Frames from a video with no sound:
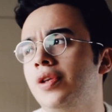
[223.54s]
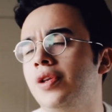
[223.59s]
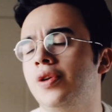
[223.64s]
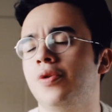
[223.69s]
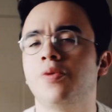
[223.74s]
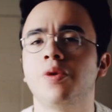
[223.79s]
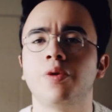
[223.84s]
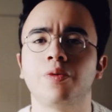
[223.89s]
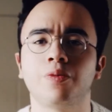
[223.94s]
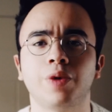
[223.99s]

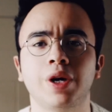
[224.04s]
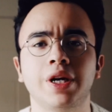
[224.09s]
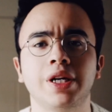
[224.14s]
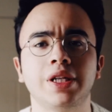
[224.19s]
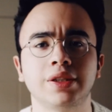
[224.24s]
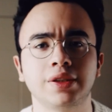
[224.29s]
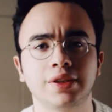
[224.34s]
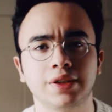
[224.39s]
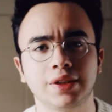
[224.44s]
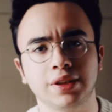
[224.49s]
you won't run
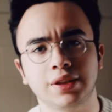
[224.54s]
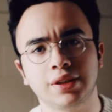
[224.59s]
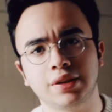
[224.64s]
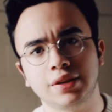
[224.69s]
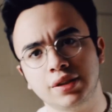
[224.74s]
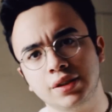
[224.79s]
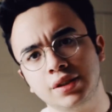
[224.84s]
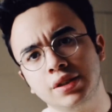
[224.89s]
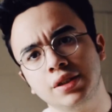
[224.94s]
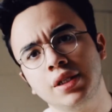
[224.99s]

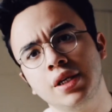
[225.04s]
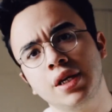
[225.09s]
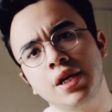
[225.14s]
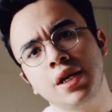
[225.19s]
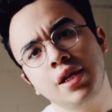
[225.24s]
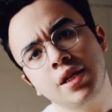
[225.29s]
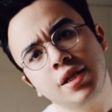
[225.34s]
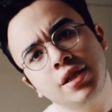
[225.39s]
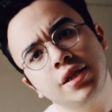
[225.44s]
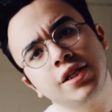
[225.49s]
into
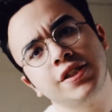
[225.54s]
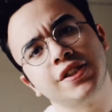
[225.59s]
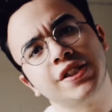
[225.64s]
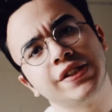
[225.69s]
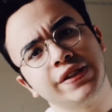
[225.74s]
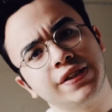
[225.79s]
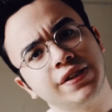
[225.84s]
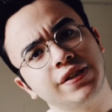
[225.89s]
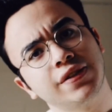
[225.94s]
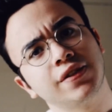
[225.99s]
these
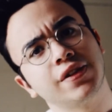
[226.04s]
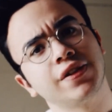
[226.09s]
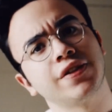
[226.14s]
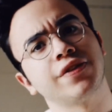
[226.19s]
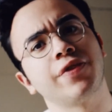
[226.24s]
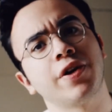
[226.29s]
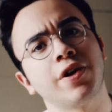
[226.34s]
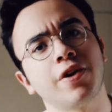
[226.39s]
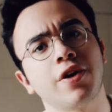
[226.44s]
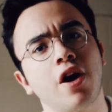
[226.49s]

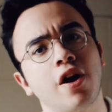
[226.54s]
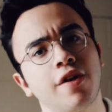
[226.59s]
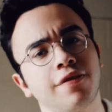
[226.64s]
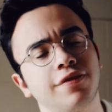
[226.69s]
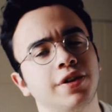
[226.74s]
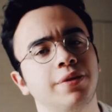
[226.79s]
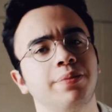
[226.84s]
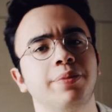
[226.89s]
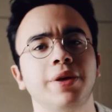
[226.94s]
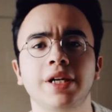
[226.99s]
instances very
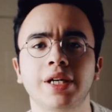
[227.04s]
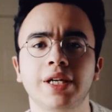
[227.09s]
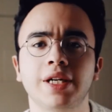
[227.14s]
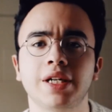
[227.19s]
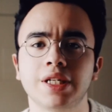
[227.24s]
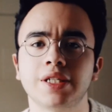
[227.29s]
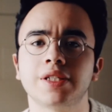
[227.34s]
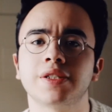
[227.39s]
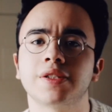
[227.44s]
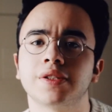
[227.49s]
often, but
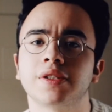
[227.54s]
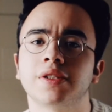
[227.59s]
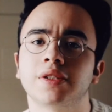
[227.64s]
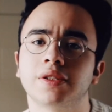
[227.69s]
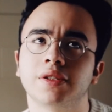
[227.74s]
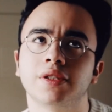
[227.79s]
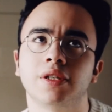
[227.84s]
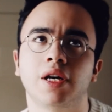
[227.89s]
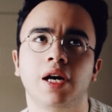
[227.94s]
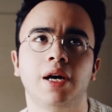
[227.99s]
it is
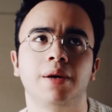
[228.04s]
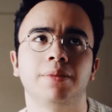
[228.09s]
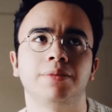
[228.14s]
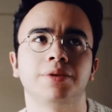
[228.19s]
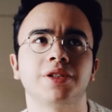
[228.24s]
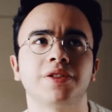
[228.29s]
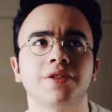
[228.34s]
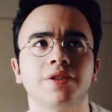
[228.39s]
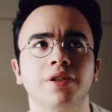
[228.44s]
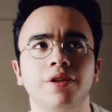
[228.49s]

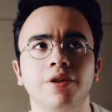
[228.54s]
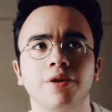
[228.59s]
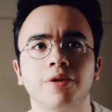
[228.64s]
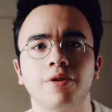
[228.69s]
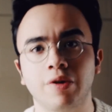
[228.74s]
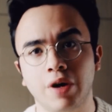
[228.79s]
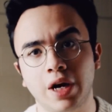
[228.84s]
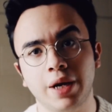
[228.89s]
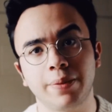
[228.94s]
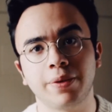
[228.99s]
just a
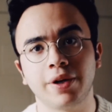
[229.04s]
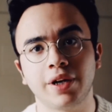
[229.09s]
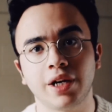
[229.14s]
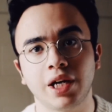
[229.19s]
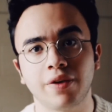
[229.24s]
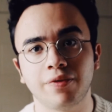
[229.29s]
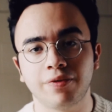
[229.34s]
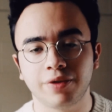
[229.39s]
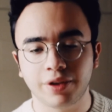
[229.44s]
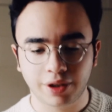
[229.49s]
little gripe I
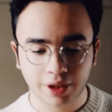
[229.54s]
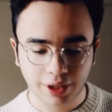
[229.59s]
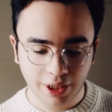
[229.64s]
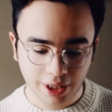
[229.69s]
have with the